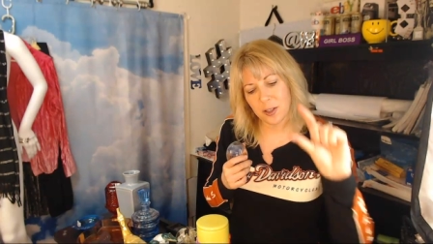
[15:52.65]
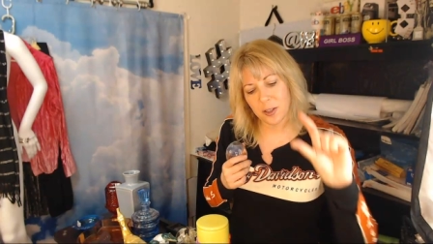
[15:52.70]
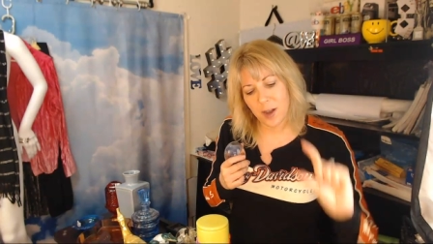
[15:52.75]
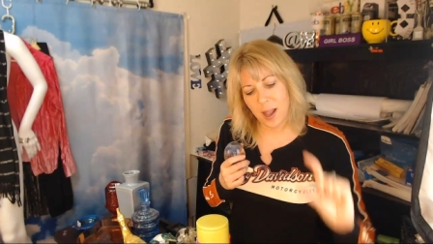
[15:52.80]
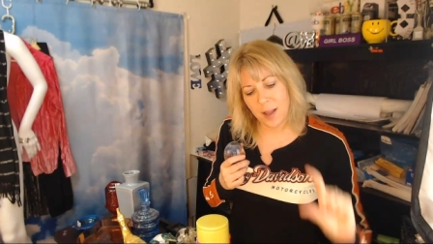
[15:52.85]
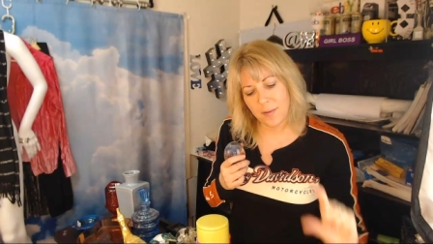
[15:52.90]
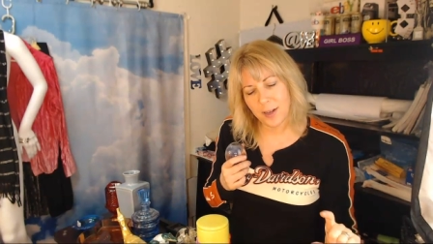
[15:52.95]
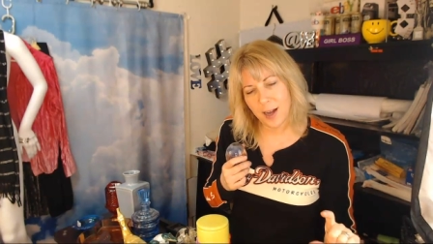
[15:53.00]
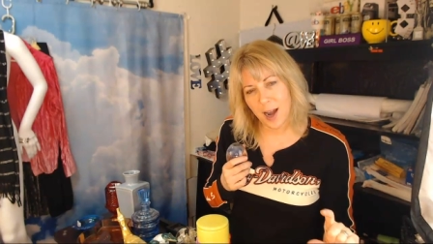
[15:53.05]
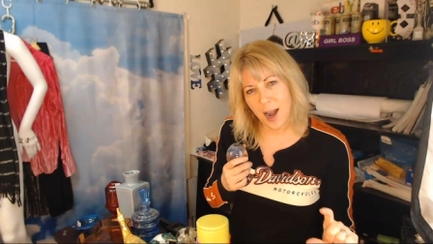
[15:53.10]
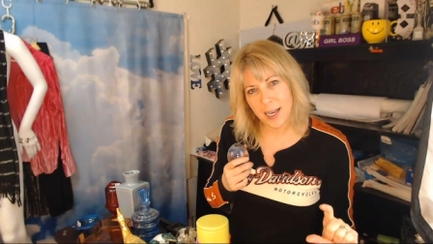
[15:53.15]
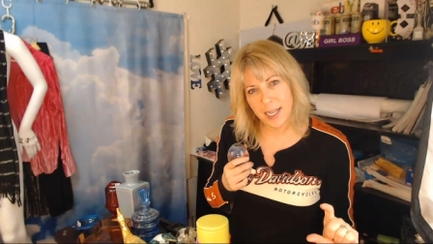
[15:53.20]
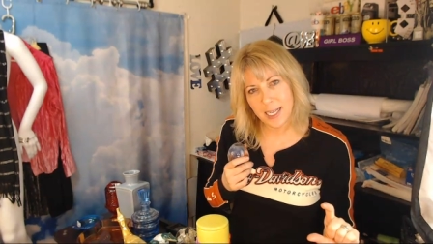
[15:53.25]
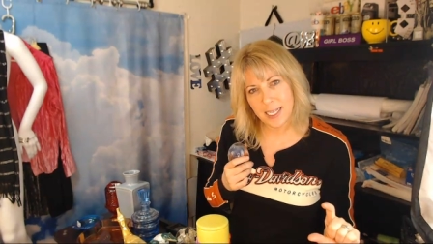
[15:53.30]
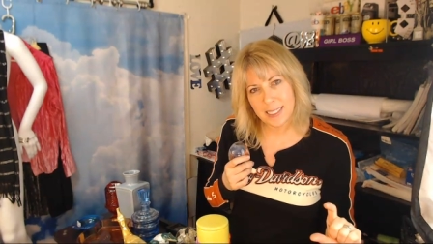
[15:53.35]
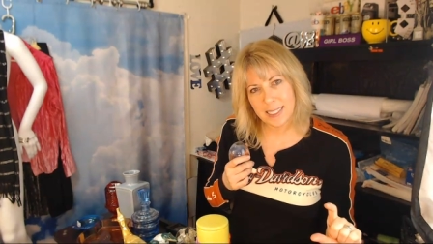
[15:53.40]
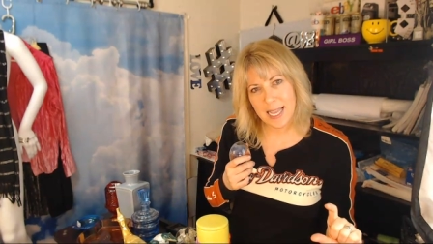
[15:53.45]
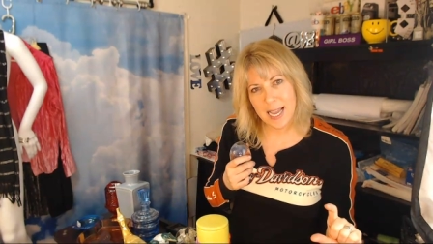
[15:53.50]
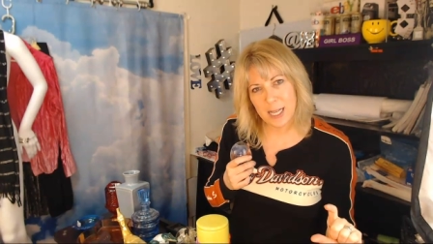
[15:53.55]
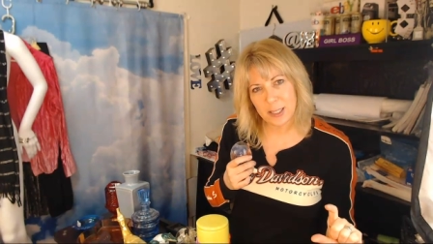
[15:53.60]
so I've got
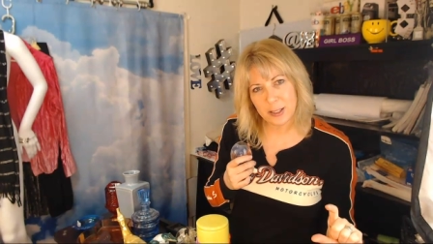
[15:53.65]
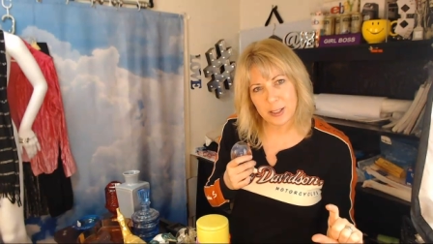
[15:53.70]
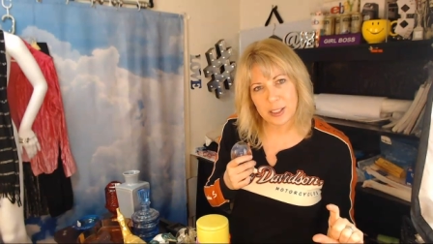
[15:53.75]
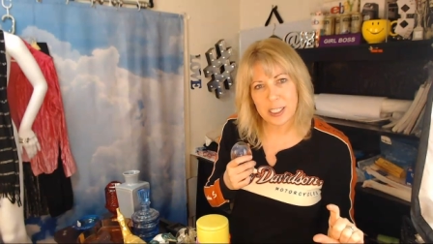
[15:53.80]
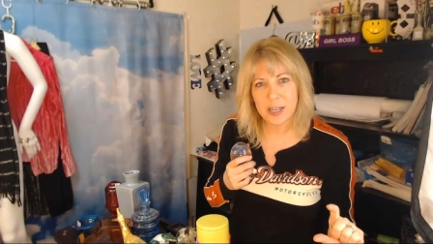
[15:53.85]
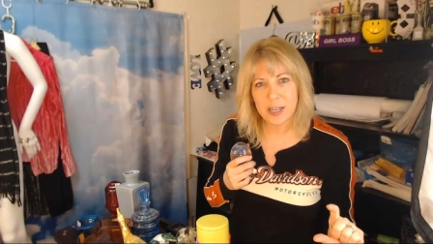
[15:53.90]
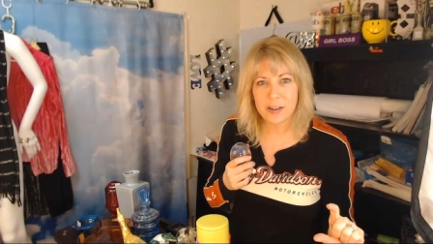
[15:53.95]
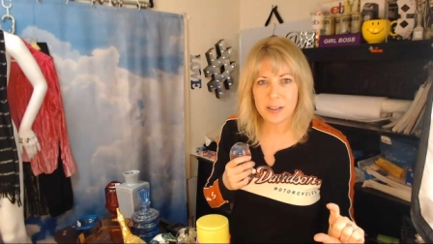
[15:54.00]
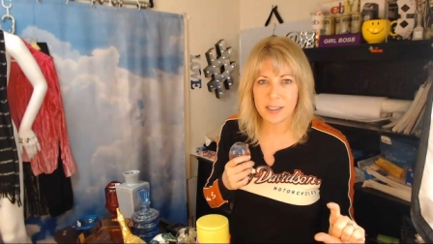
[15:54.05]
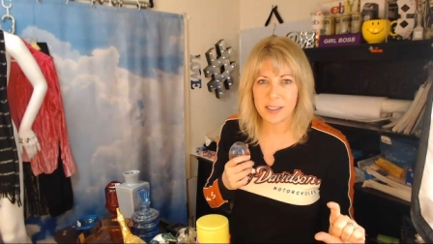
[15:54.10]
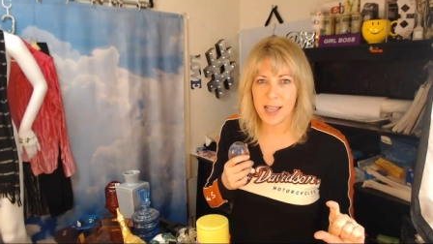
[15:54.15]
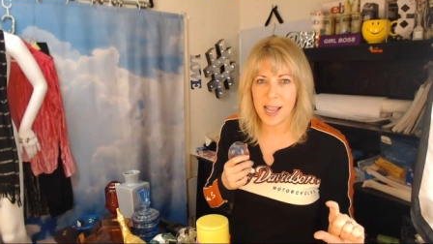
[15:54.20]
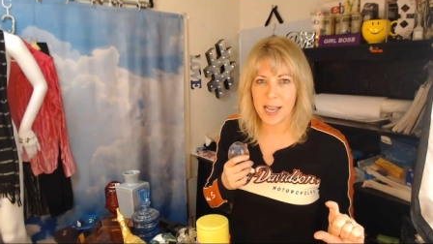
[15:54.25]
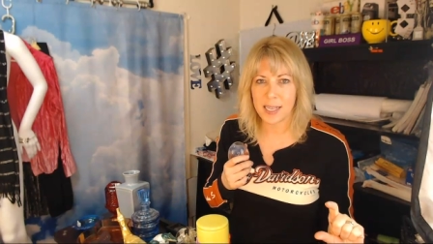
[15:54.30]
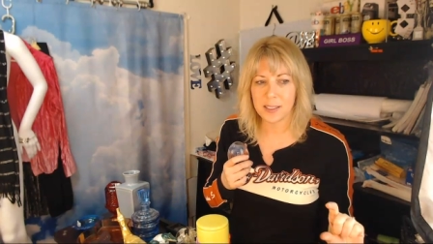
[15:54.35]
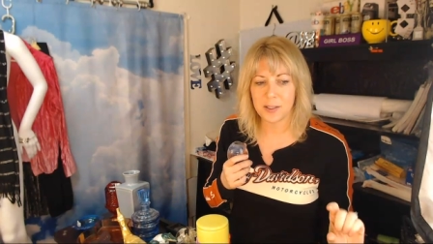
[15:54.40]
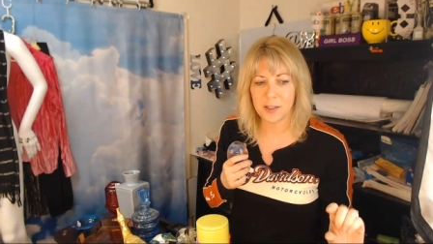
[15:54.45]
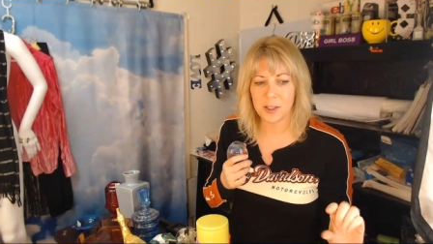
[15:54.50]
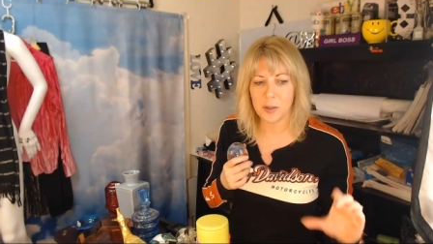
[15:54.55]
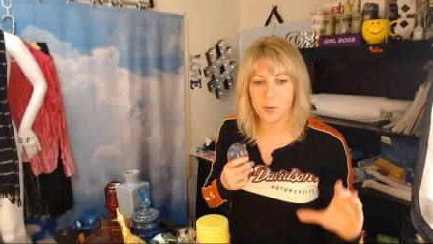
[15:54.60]
it downstairs
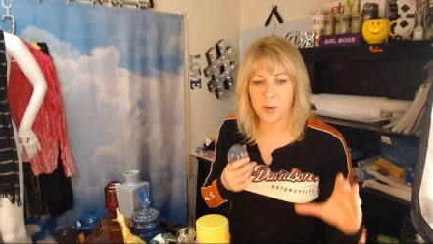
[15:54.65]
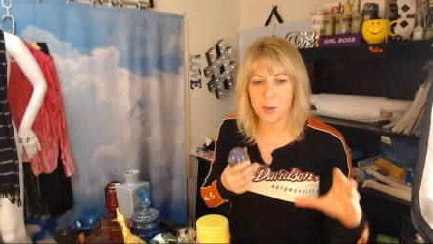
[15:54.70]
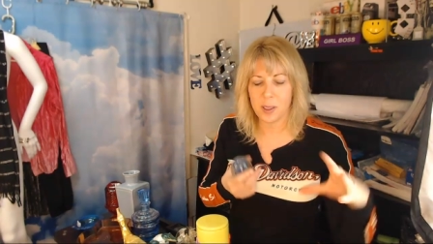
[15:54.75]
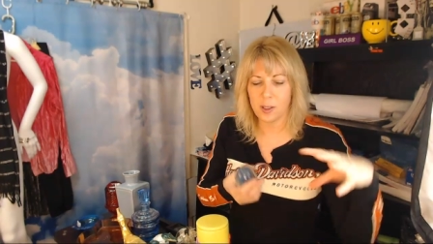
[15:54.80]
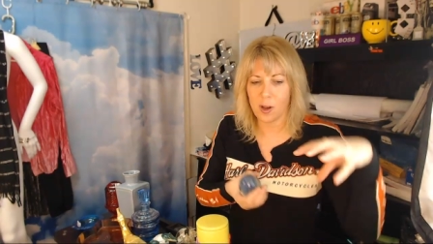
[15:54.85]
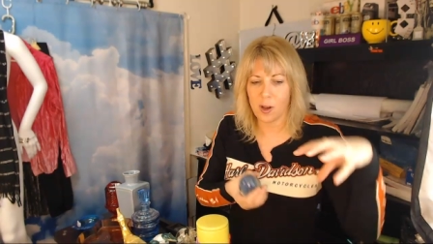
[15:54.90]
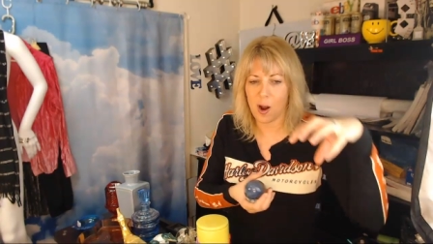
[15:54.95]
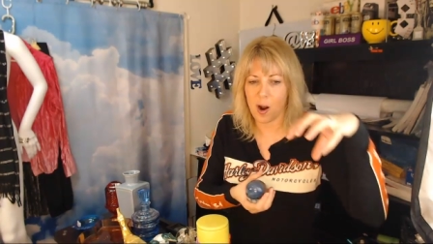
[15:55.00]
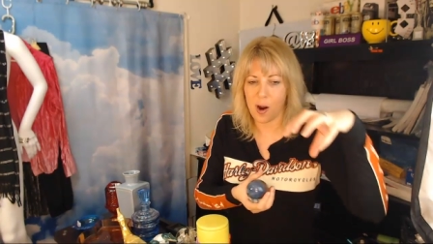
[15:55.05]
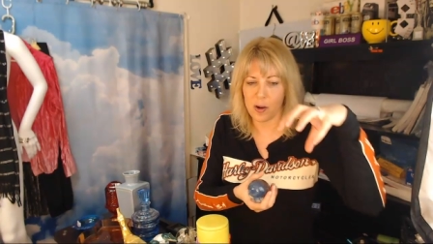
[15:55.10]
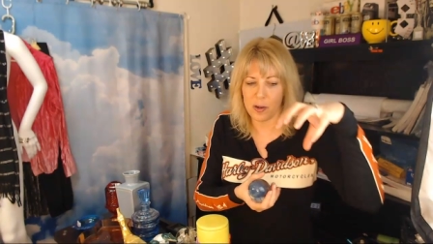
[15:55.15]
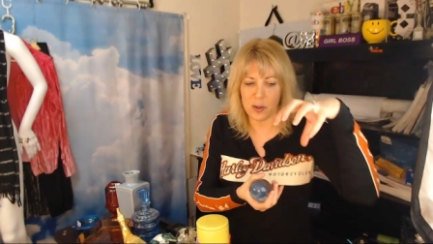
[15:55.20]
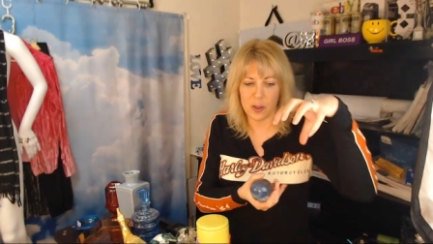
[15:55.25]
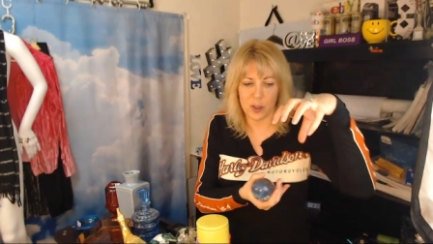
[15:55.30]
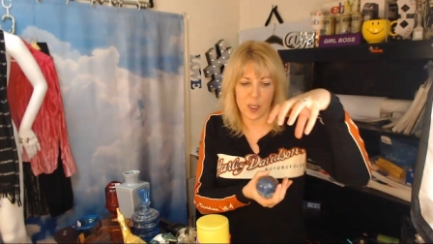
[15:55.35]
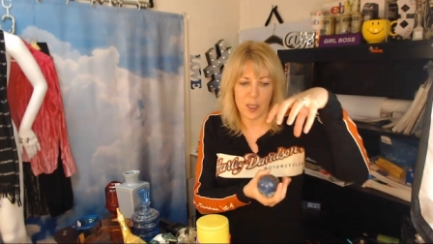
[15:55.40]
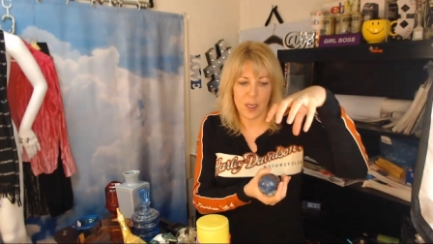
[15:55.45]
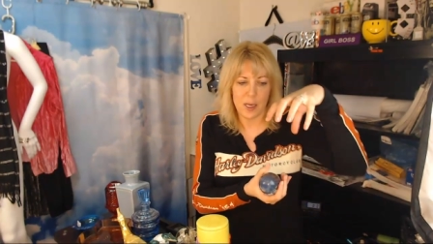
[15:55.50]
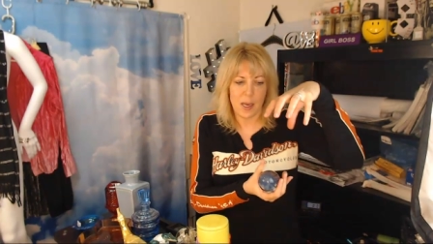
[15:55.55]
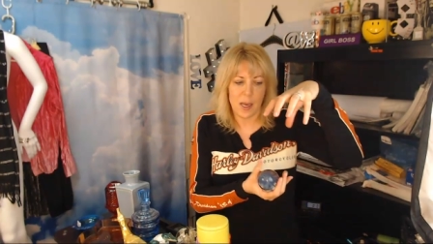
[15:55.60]
next to a
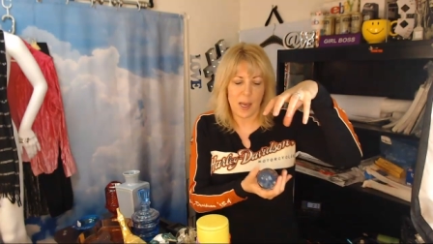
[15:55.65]
large